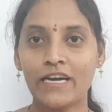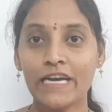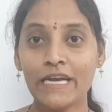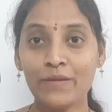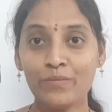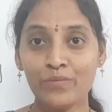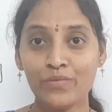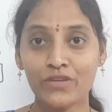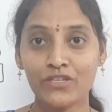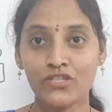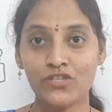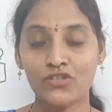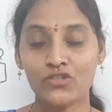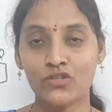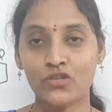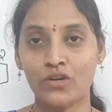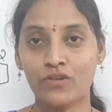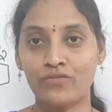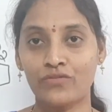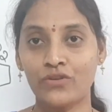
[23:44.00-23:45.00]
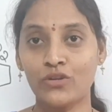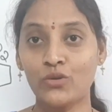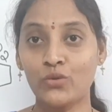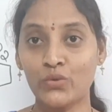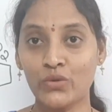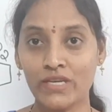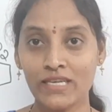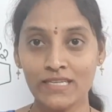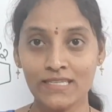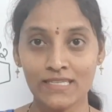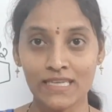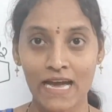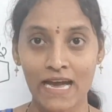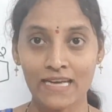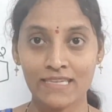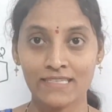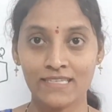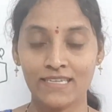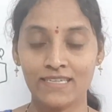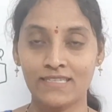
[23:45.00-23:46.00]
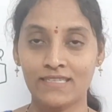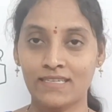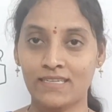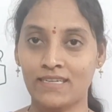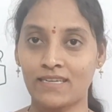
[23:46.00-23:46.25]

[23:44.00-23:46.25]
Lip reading: in presence of Lewis acids